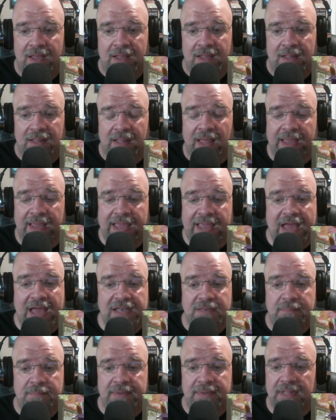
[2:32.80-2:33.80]
It had
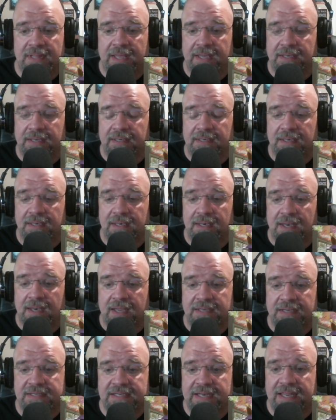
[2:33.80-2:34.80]
to be
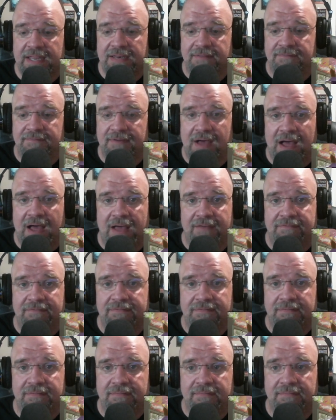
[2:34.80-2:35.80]

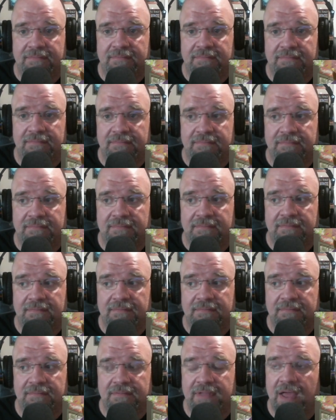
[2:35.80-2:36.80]
1985.
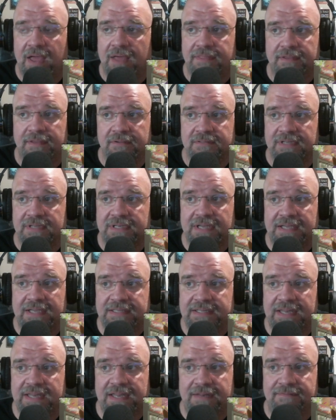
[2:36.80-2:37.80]
Yeah, I think it was
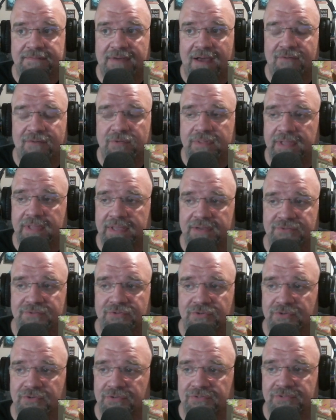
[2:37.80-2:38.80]
1985 when they
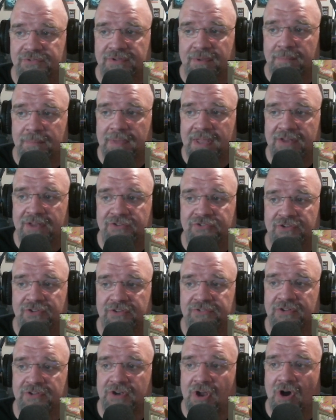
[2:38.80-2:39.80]
introduced him. And
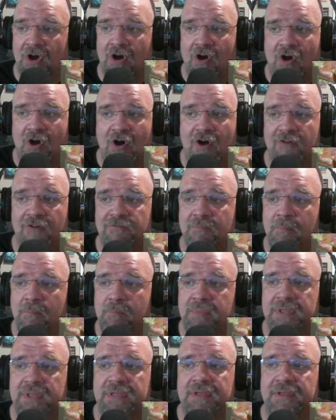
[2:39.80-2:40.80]
just an
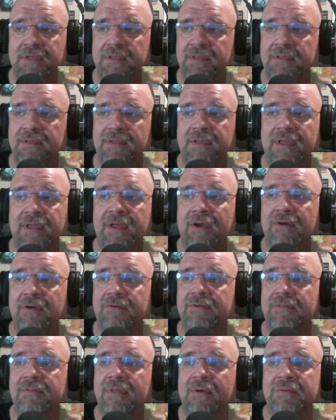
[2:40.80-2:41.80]
offbeat
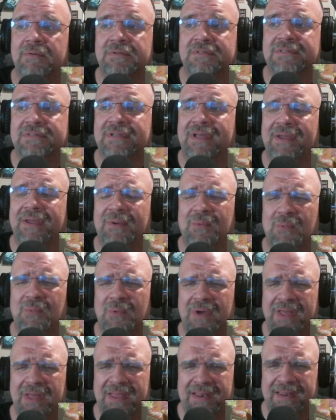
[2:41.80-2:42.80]
character that was what?